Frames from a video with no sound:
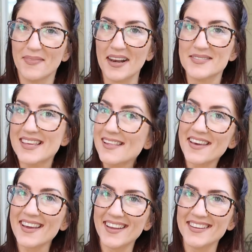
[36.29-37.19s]
my name's
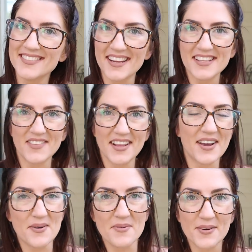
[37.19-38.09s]
Keely, and in today's
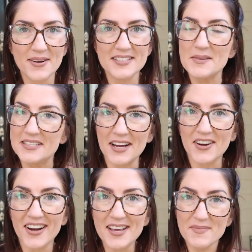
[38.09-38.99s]
video we're going to be
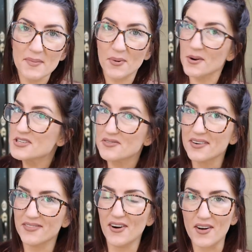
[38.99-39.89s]
decorating my porch
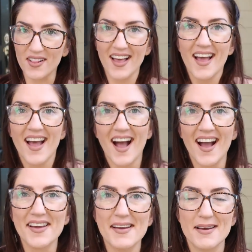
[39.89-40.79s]
for fall.
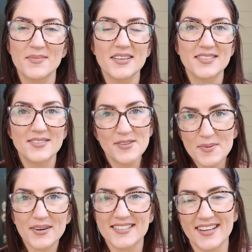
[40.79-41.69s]
I am
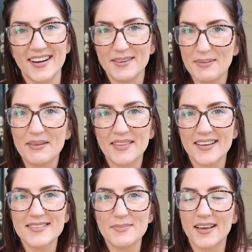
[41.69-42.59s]
super excited about
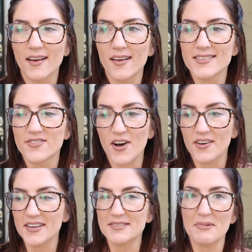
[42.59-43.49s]
this because
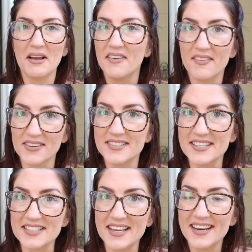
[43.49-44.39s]
fall is my favorite
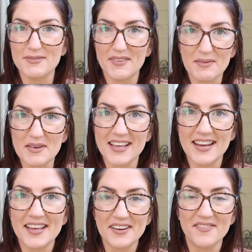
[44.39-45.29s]
season. It's the very
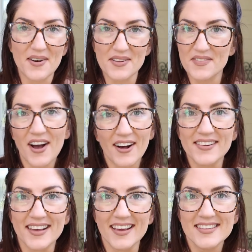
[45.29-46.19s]
beginning of all of the
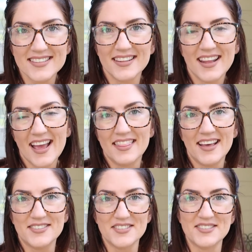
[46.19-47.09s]
holidays, and, and
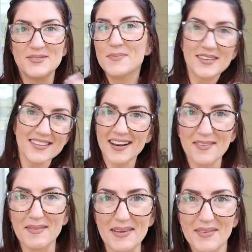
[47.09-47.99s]
that's just super exciting
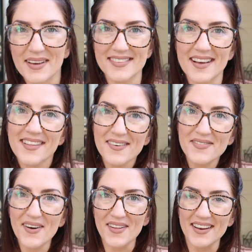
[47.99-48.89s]
for me because I love
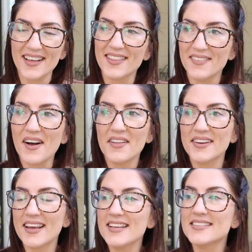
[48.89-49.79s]
fall and I love
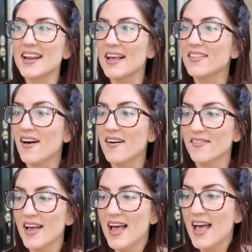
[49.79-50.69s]
holidays and I
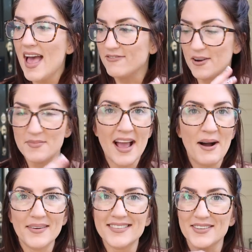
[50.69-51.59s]
love from
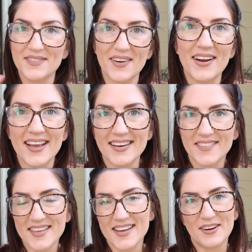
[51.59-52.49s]
now until the very end of
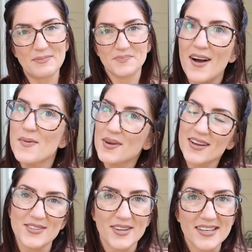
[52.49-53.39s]
the year. I hope you
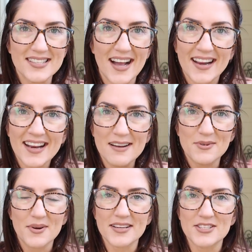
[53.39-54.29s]
guys are excited. I'm
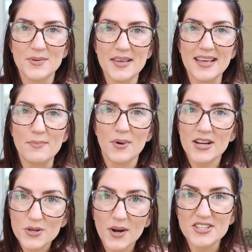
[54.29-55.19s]
going to be
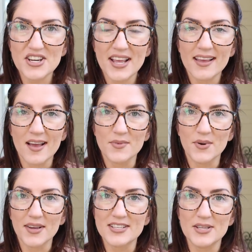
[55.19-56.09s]
pressure washing, I'm
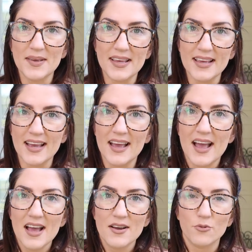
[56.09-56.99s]
going to be
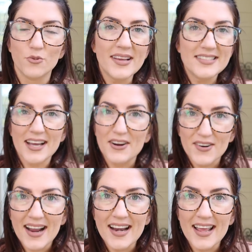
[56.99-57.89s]

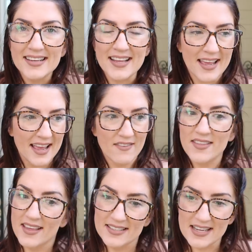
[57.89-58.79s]
redecorating, taking
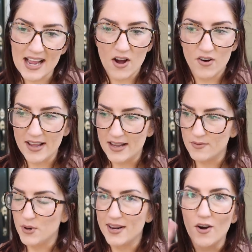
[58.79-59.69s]
everything down
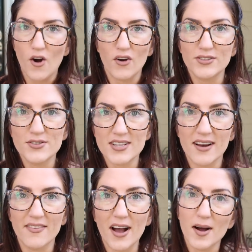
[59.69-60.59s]
and putting all new
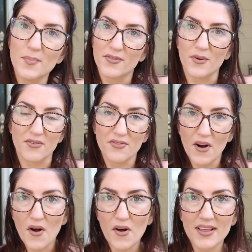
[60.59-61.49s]
stuff up for
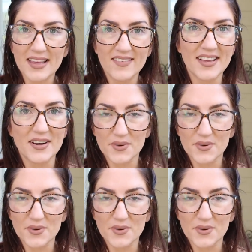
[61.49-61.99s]
fall, giving it